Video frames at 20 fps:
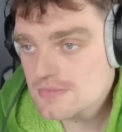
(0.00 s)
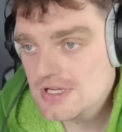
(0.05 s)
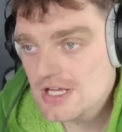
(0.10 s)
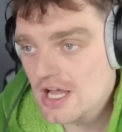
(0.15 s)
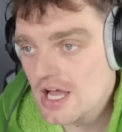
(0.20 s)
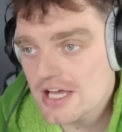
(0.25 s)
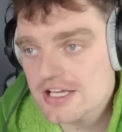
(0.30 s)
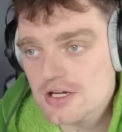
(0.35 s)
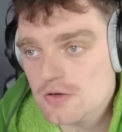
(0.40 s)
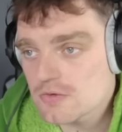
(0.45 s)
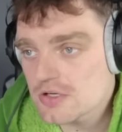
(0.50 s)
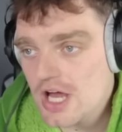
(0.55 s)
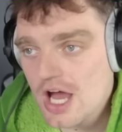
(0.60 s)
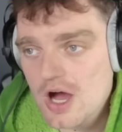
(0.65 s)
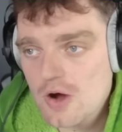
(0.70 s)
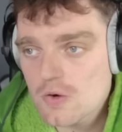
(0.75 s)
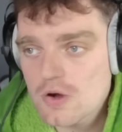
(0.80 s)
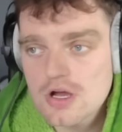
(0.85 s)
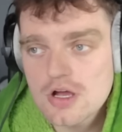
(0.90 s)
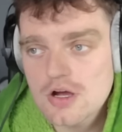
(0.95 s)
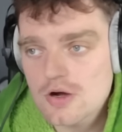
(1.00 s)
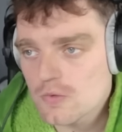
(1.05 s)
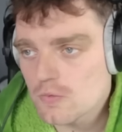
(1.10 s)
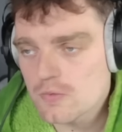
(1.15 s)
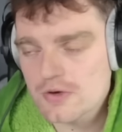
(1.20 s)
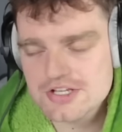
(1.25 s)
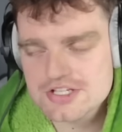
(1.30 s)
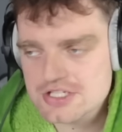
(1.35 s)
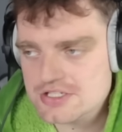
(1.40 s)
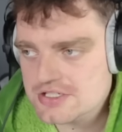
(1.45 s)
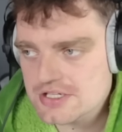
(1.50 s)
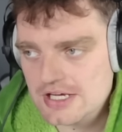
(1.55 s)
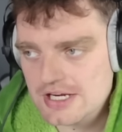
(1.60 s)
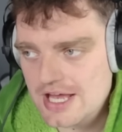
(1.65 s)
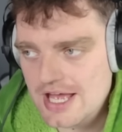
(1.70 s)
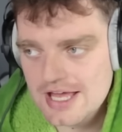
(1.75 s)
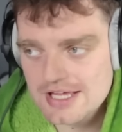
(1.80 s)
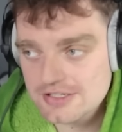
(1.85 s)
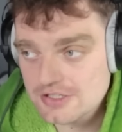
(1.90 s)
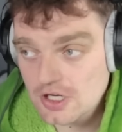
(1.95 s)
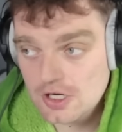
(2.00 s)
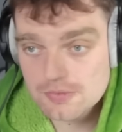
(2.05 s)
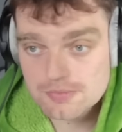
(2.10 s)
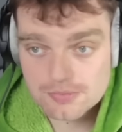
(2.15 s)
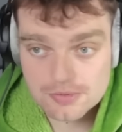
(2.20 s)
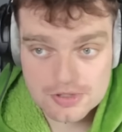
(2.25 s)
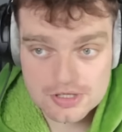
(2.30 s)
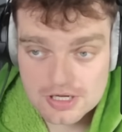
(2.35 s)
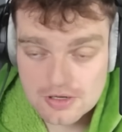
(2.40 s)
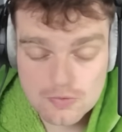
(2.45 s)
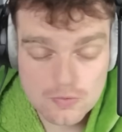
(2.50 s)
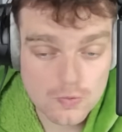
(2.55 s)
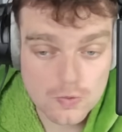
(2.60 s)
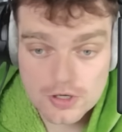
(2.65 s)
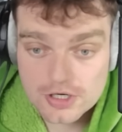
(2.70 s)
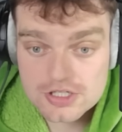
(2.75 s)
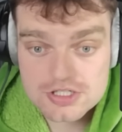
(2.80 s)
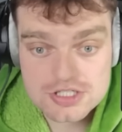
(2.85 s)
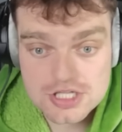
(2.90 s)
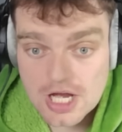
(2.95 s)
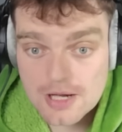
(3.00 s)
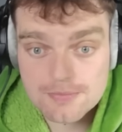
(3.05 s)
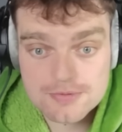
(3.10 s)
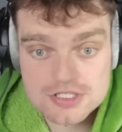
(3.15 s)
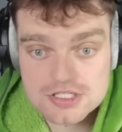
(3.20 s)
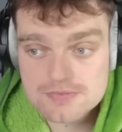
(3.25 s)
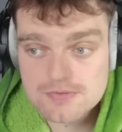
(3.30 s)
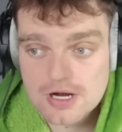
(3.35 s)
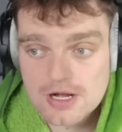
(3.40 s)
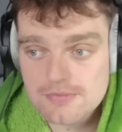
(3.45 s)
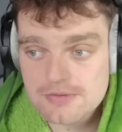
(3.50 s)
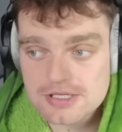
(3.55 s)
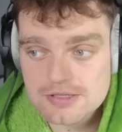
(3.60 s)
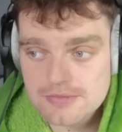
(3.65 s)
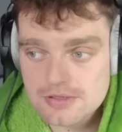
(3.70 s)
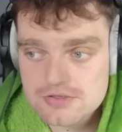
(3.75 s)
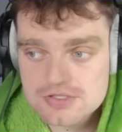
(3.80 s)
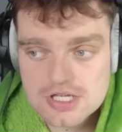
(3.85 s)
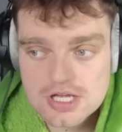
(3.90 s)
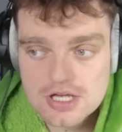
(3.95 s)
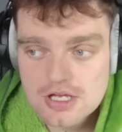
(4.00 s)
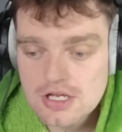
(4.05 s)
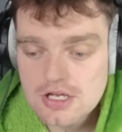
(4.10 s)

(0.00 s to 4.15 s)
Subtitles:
I don't know which it's going to end up, but work stoppage is probably the most